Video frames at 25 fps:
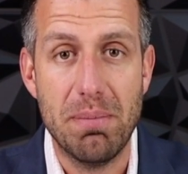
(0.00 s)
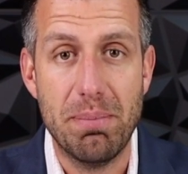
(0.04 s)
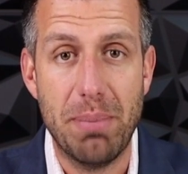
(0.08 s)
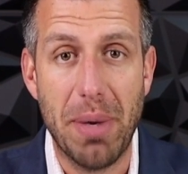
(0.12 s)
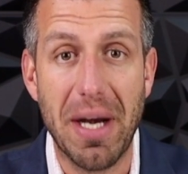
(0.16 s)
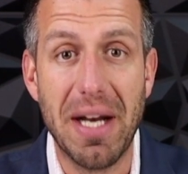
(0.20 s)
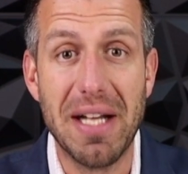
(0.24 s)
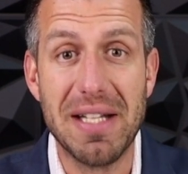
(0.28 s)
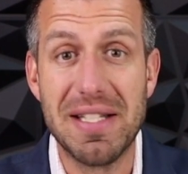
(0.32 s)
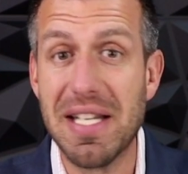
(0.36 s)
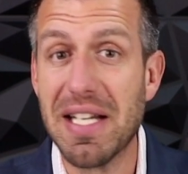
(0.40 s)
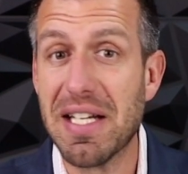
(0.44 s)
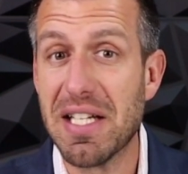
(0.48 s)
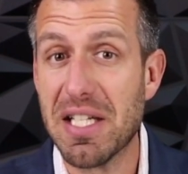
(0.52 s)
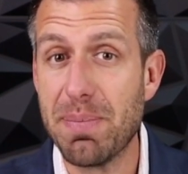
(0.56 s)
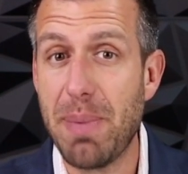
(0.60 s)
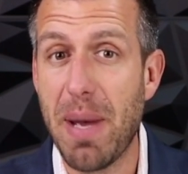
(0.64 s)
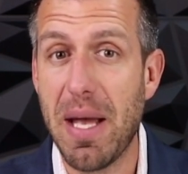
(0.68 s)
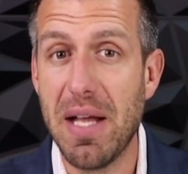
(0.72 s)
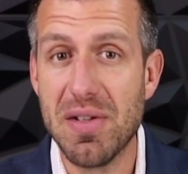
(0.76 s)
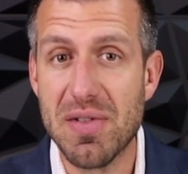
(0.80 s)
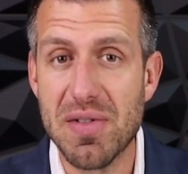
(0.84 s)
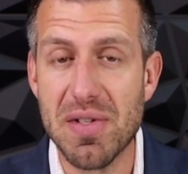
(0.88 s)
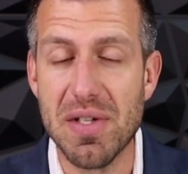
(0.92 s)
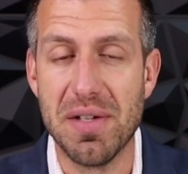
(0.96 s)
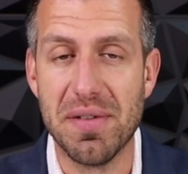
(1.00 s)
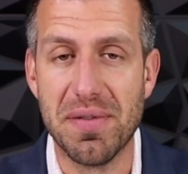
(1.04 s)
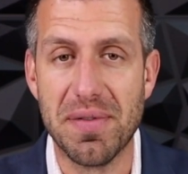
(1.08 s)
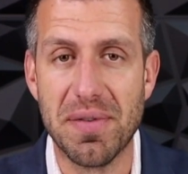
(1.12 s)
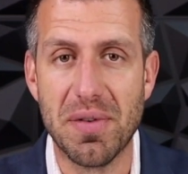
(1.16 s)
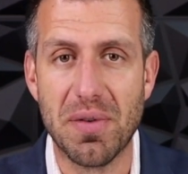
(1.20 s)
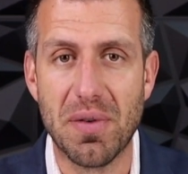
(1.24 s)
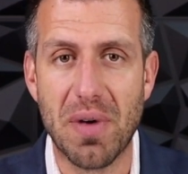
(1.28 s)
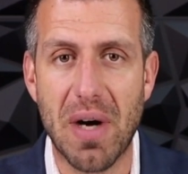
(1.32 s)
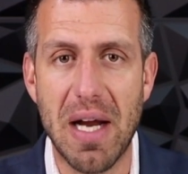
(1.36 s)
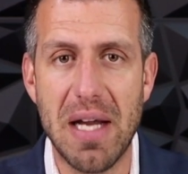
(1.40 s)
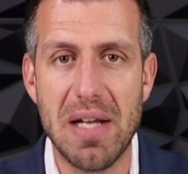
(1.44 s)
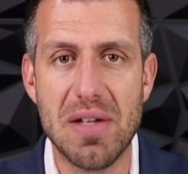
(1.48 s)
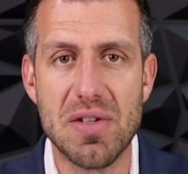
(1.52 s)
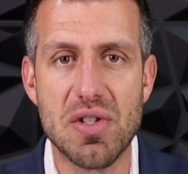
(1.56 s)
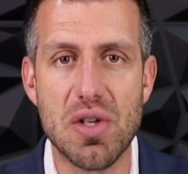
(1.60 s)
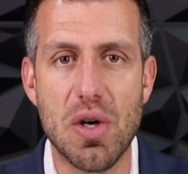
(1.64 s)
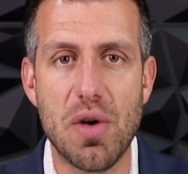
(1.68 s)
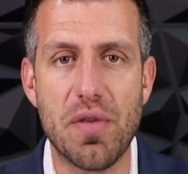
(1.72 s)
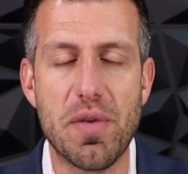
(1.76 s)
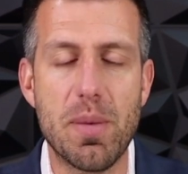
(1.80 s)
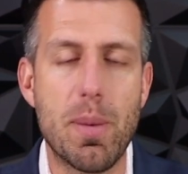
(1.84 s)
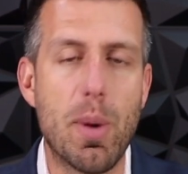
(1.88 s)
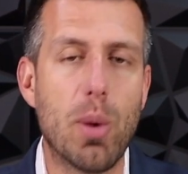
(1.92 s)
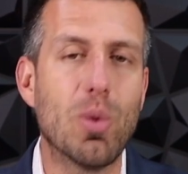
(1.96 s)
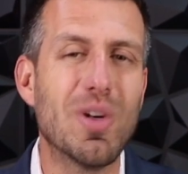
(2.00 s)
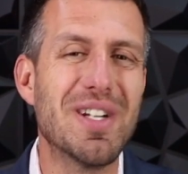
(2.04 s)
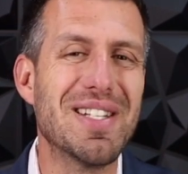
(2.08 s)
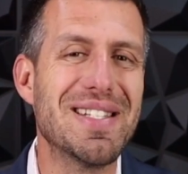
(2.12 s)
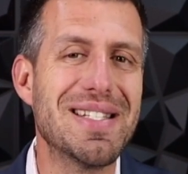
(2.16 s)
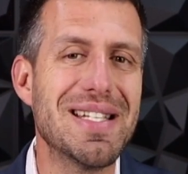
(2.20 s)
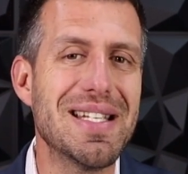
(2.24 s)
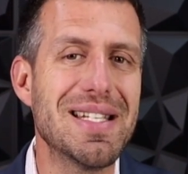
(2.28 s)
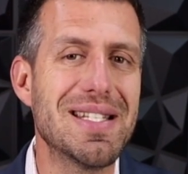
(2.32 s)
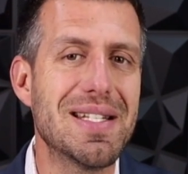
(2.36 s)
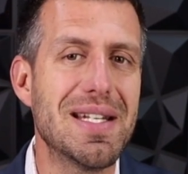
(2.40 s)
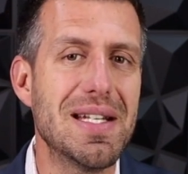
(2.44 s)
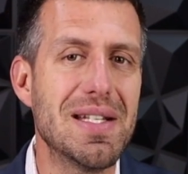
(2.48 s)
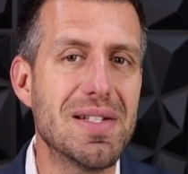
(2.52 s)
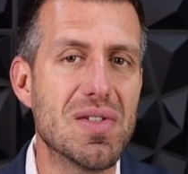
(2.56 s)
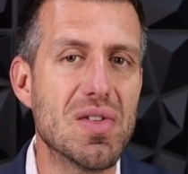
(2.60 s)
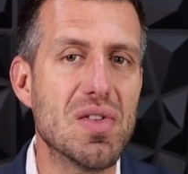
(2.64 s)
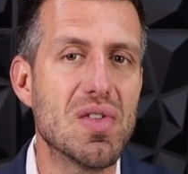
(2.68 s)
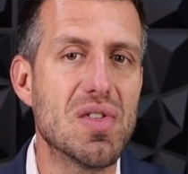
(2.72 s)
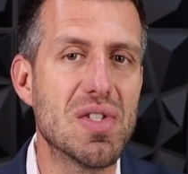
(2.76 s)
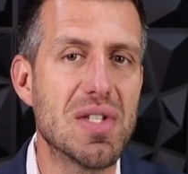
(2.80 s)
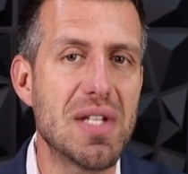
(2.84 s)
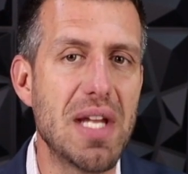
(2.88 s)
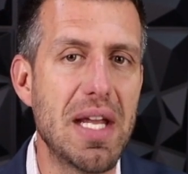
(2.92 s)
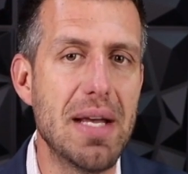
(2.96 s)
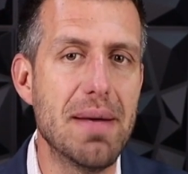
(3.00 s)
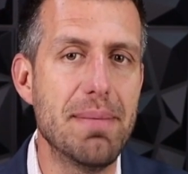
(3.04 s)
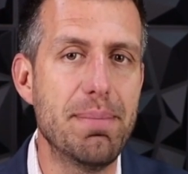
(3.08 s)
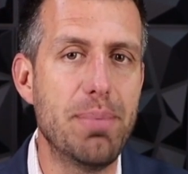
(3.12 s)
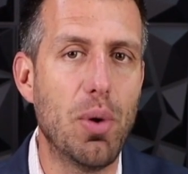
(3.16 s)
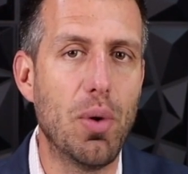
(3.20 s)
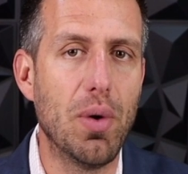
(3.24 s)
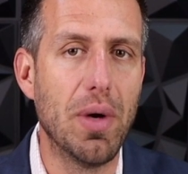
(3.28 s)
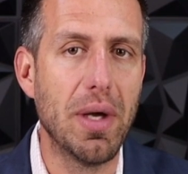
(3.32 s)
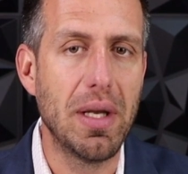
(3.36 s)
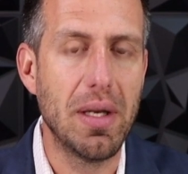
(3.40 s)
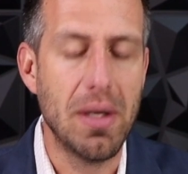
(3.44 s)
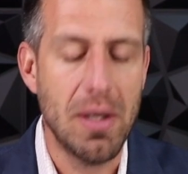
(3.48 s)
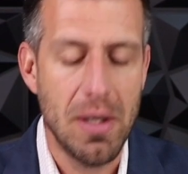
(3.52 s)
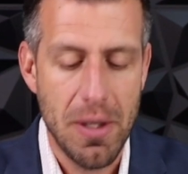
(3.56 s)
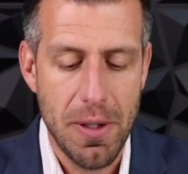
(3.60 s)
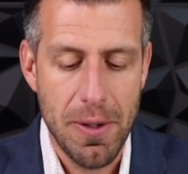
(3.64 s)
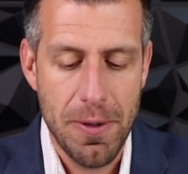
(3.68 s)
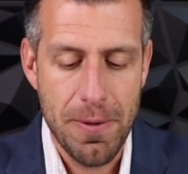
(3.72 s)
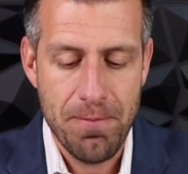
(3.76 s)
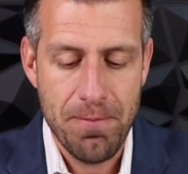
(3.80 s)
But it's expensive, right? So from a resistance standpoint,